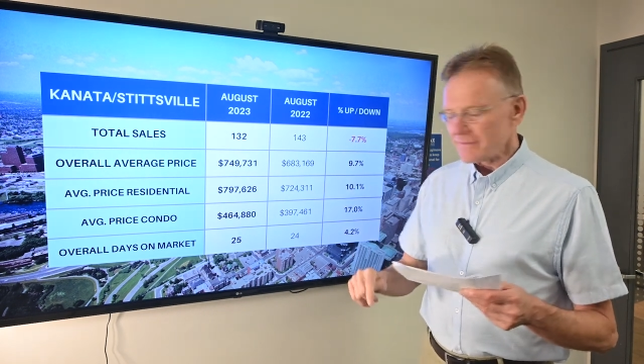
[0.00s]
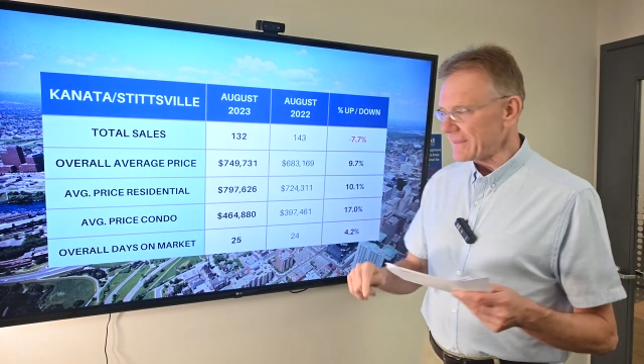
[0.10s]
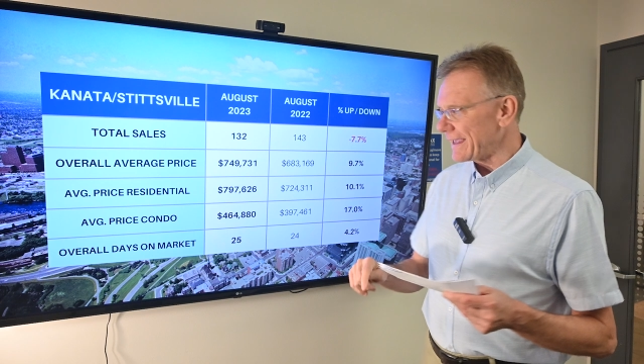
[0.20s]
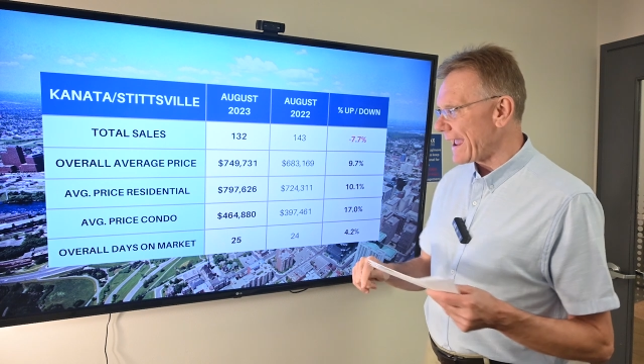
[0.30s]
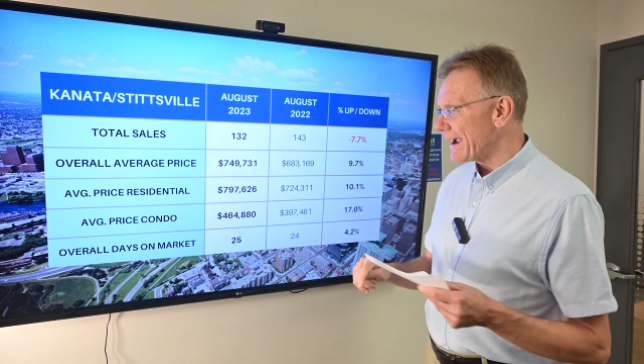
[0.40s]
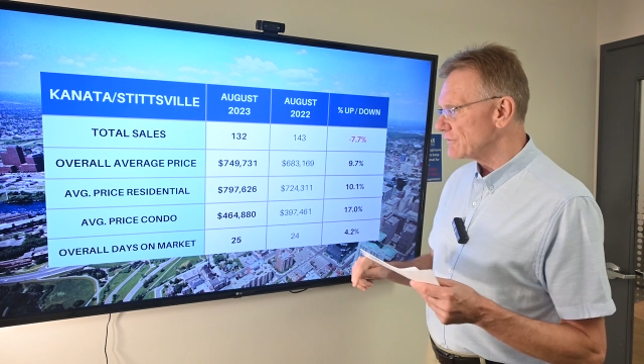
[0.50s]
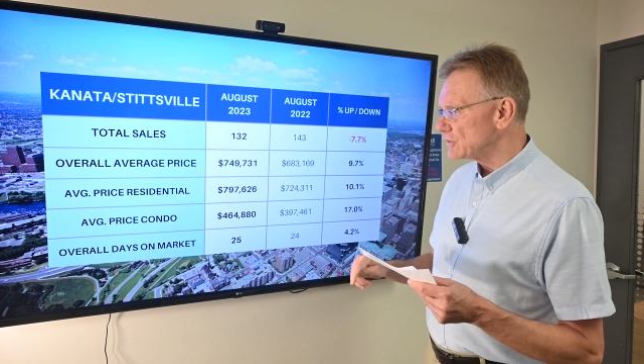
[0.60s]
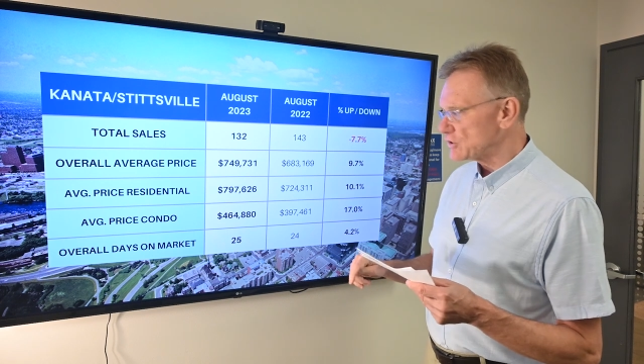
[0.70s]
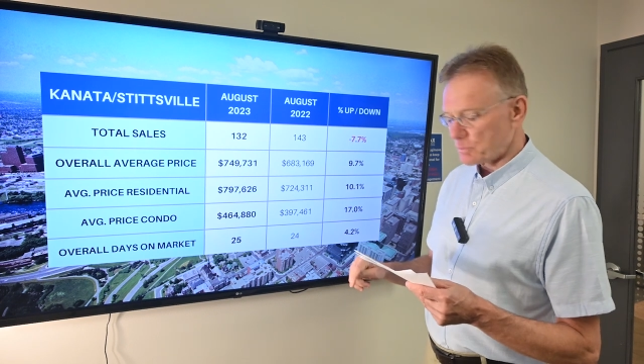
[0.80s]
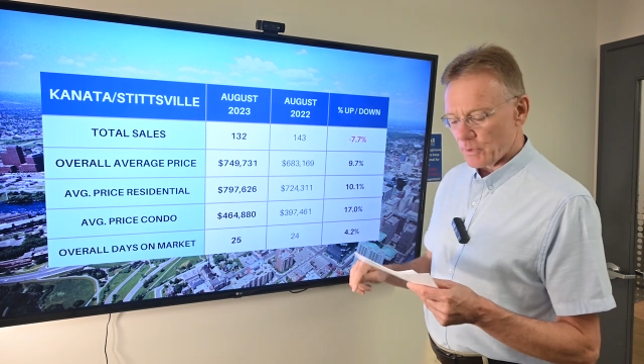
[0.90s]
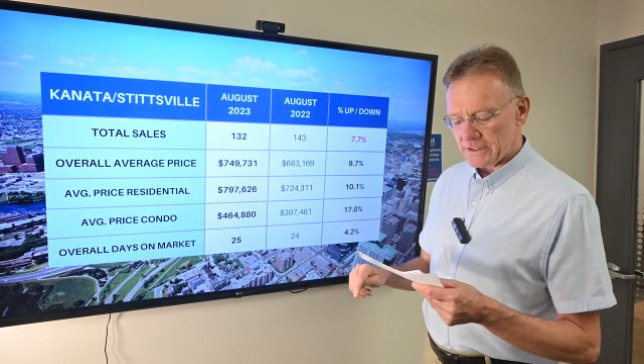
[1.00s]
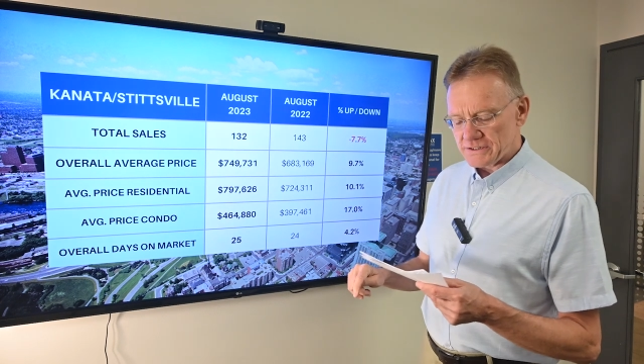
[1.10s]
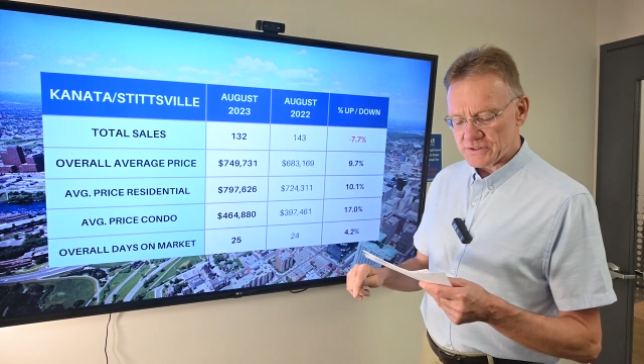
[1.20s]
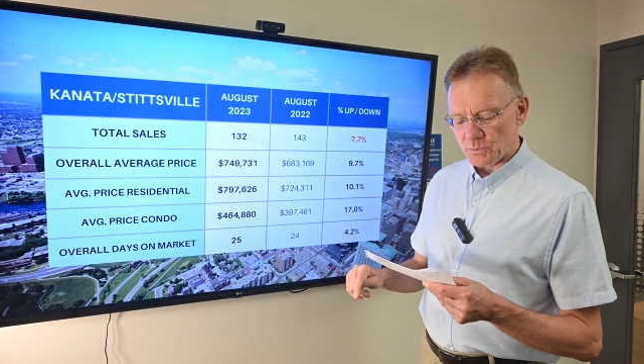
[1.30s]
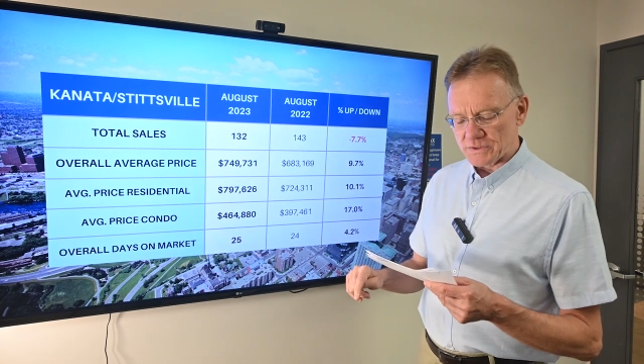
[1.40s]
The average
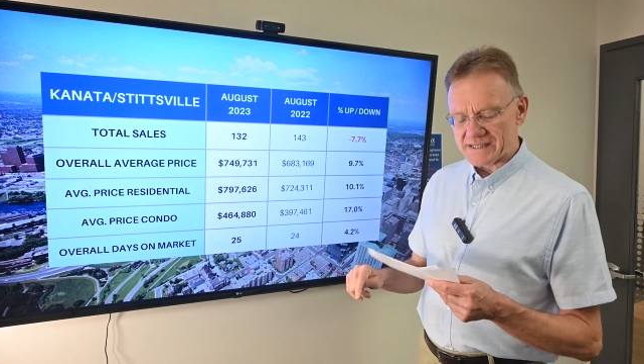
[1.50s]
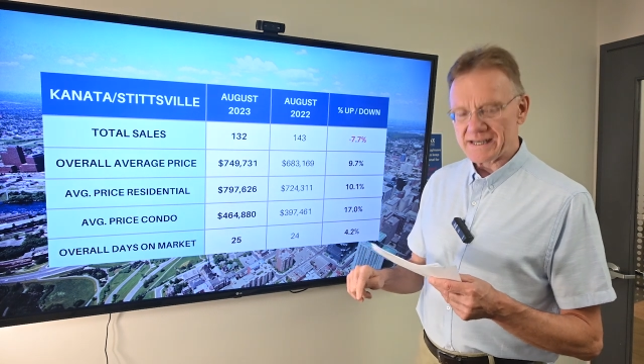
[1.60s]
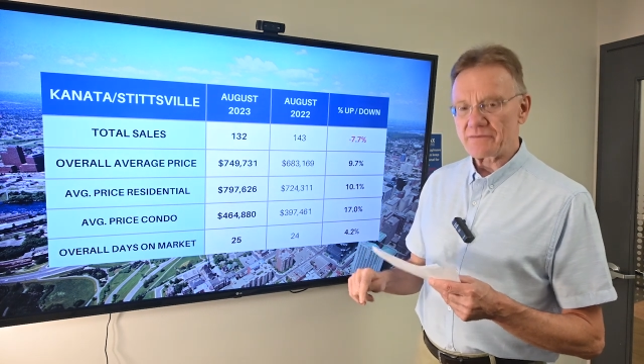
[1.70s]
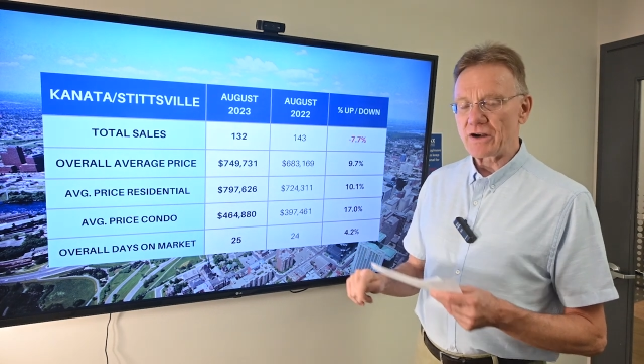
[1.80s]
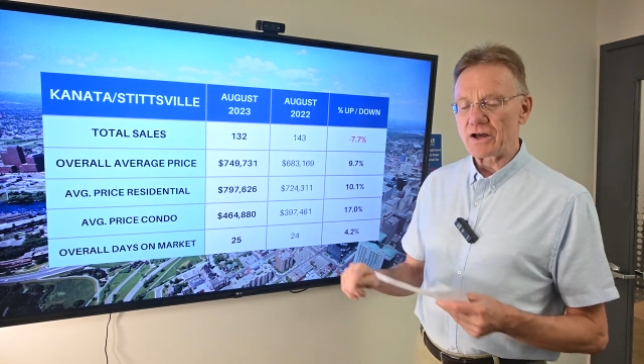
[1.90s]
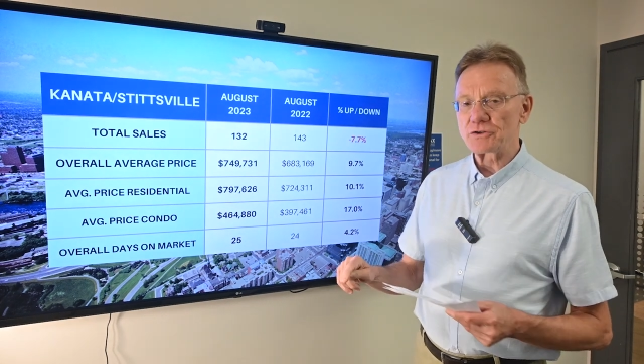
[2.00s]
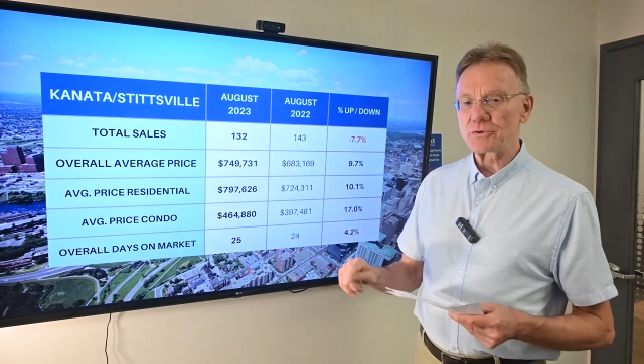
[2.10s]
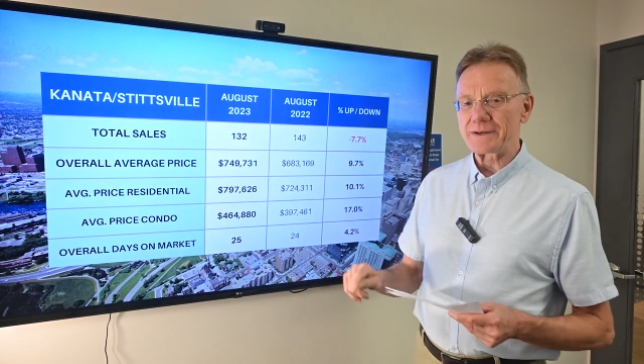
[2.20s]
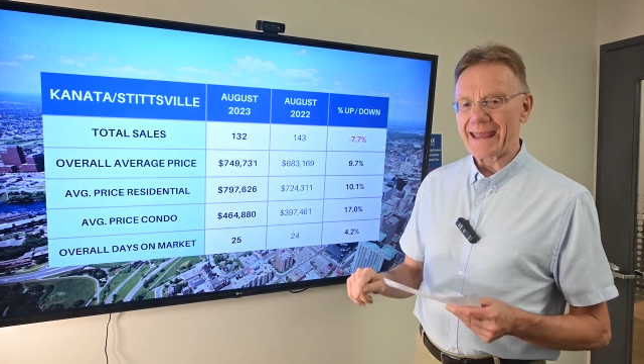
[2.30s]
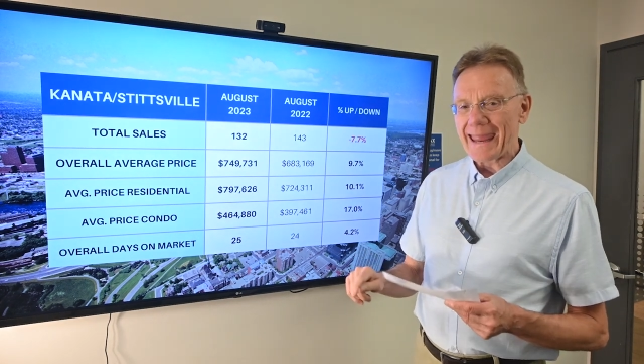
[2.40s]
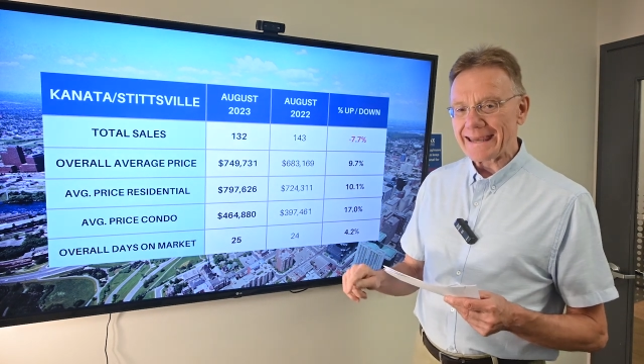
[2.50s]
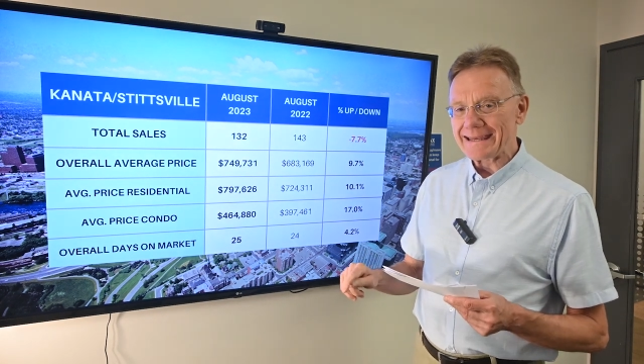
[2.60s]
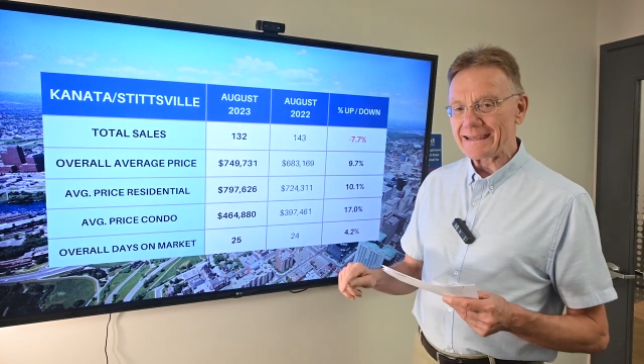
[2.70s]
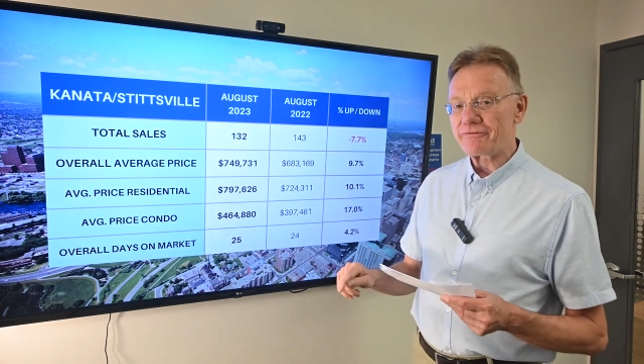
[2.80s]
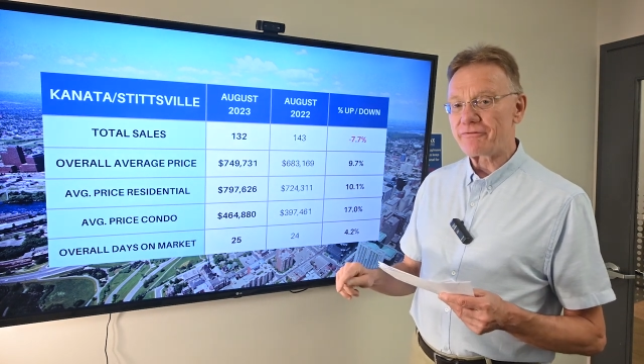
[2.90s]
price was
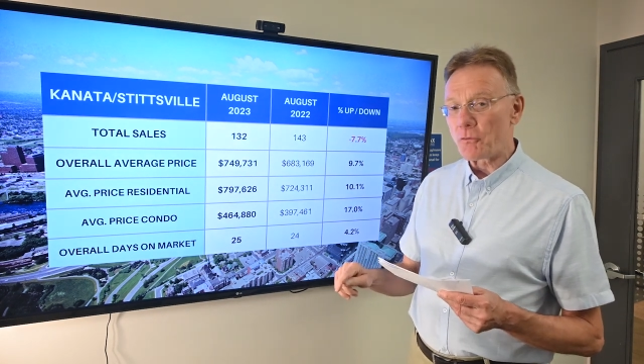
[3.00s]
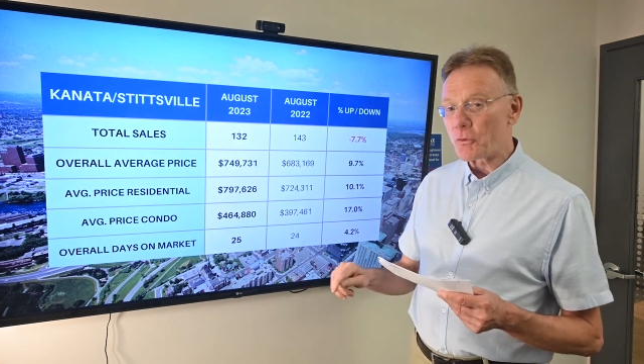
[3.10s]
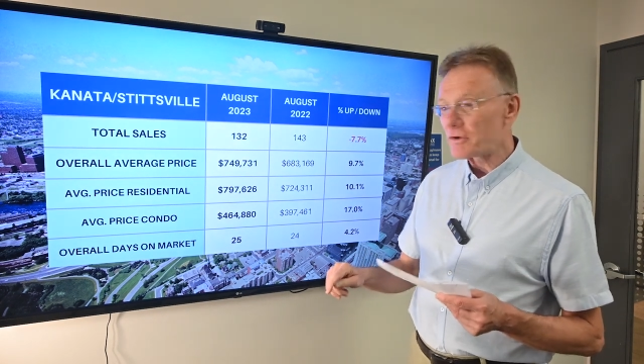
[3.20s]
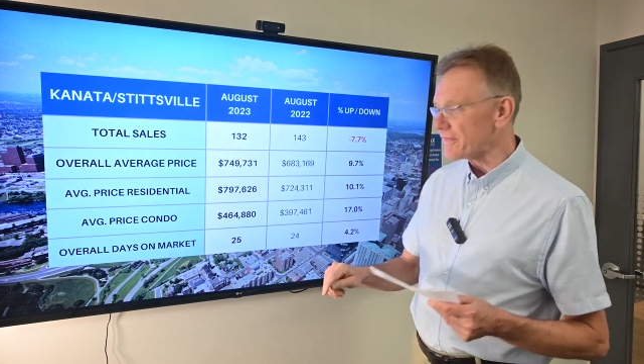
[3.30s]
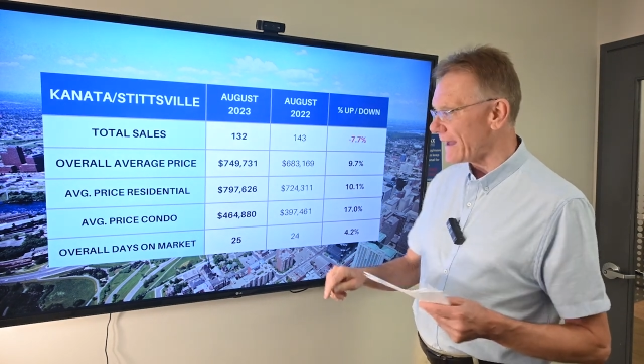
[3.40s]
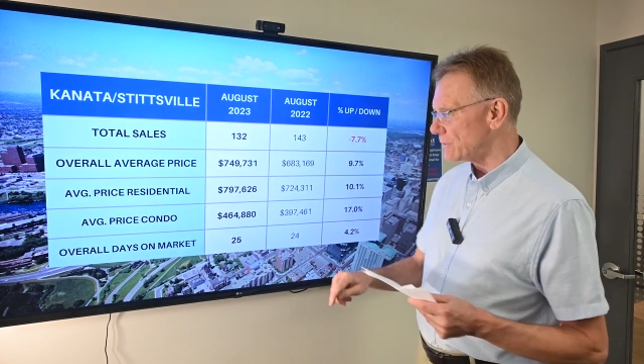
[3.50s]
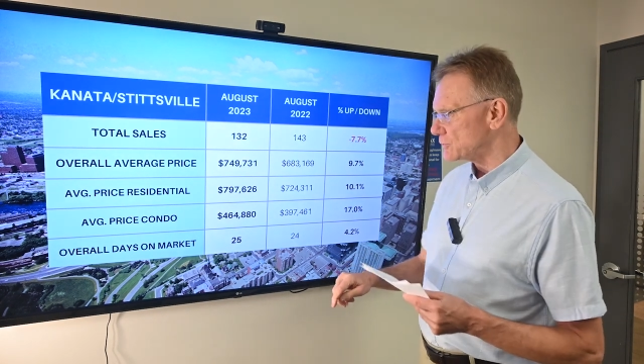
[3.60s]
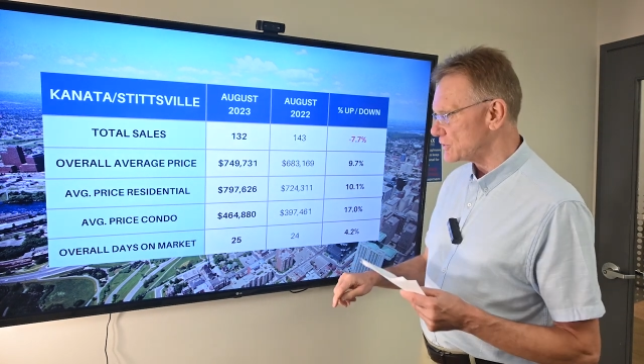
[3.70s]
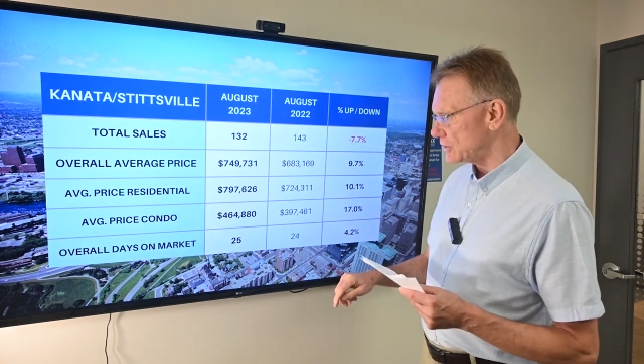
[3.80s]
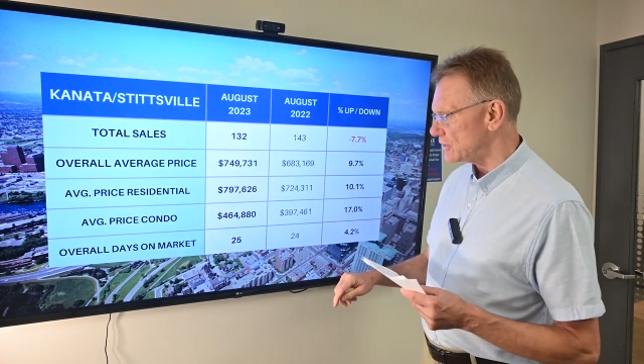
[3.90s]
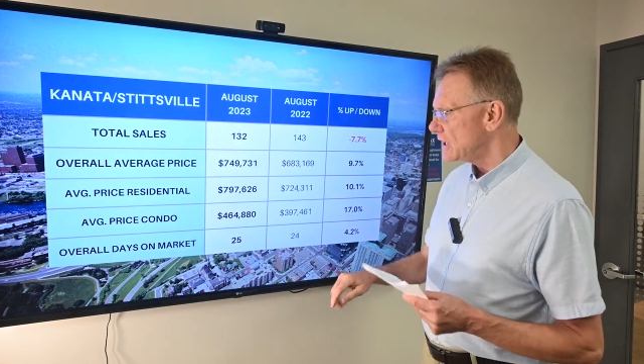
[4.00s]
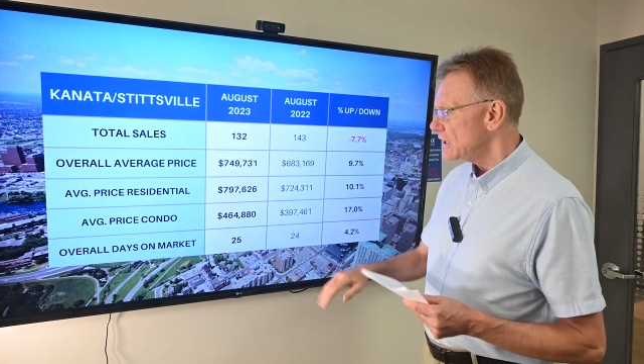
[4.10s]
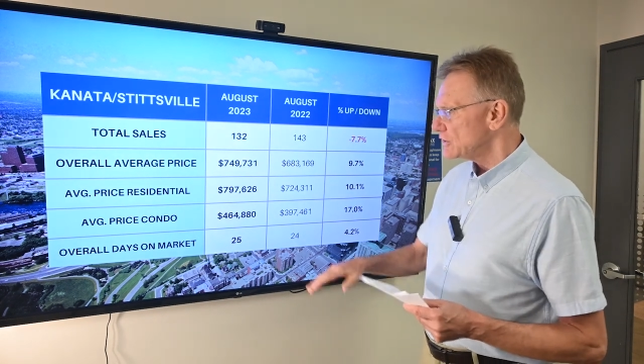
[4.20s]
784,000.